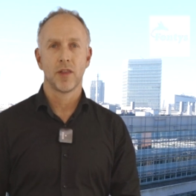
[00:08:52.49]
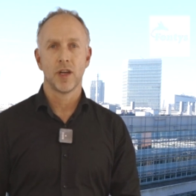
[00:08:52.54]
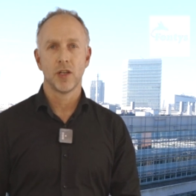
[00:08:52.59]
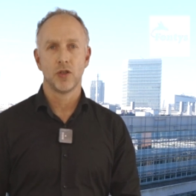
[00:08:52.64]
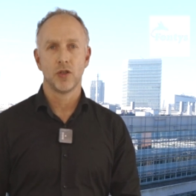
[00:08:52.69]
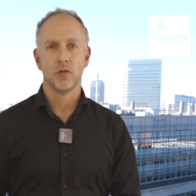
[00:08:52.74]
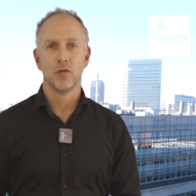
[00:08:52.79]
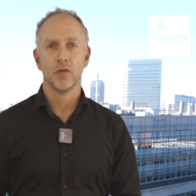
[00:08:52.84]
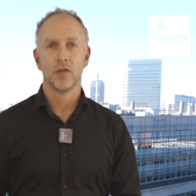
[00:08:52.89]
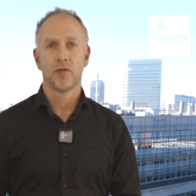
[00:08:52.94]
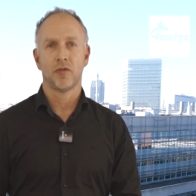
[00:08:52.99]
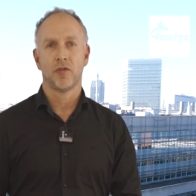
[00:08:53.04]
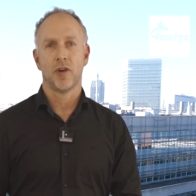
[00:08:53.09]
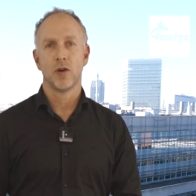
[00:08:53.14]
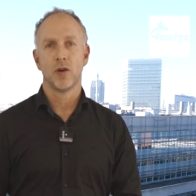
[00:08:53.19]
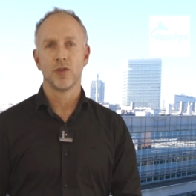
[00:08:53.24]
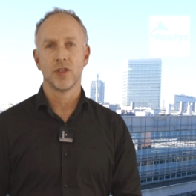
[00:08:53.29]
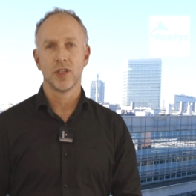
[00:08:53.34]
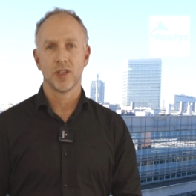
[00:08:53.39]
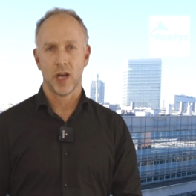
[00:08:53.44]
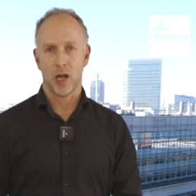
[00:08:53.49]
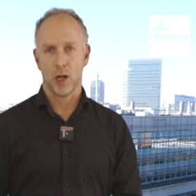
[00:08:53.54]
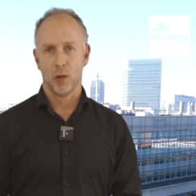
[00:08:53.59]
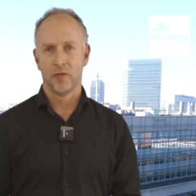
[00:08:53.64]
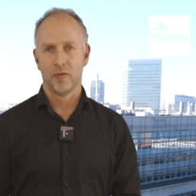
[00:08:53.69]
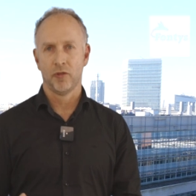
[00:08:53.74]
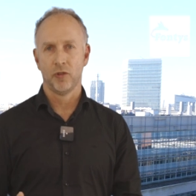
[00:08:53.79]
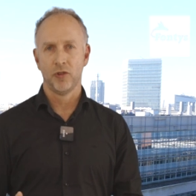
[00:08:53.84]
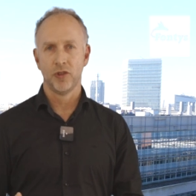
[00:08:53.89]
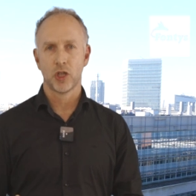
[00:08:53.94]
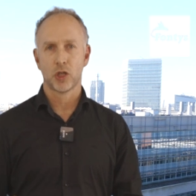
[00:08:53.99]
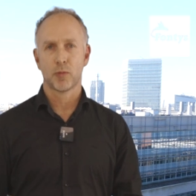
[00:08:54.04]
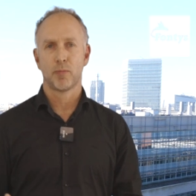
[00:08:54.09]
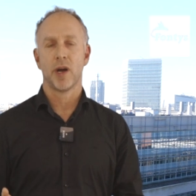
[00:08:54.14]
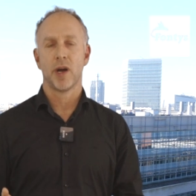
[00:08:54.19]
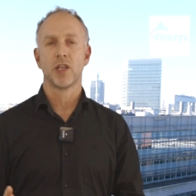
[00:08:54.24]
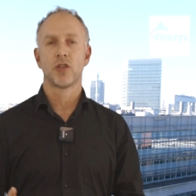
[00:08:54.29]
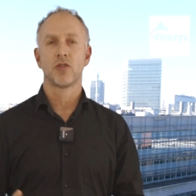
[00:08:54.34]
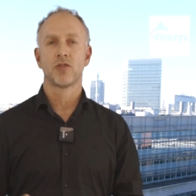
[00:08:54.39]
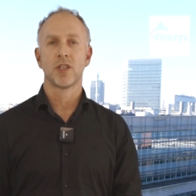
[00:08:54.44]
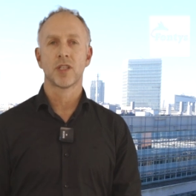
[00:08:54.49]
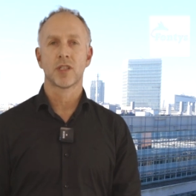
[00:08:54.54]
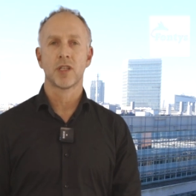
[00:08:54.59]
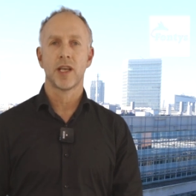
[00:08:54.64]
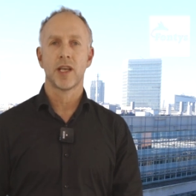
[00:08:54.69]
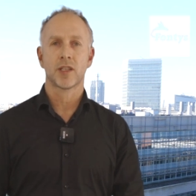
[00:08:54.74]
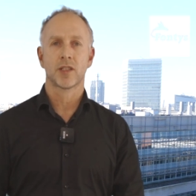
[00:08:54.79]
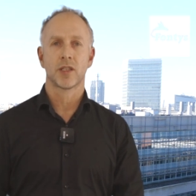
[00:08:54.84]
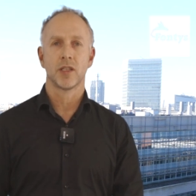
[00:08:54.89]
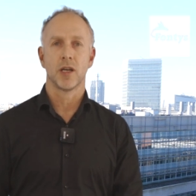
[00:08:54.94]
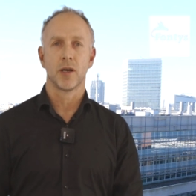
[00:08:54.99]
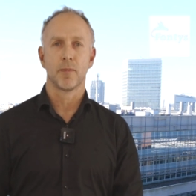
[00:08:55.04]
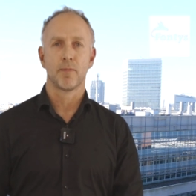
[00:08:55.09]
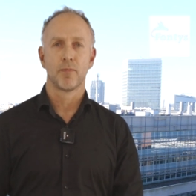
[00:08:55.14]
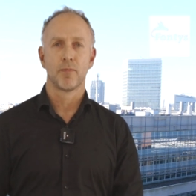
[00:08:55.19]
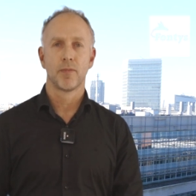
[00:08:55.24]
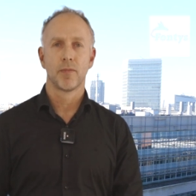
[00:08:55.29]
that you have found it helpful despite your dyslexia.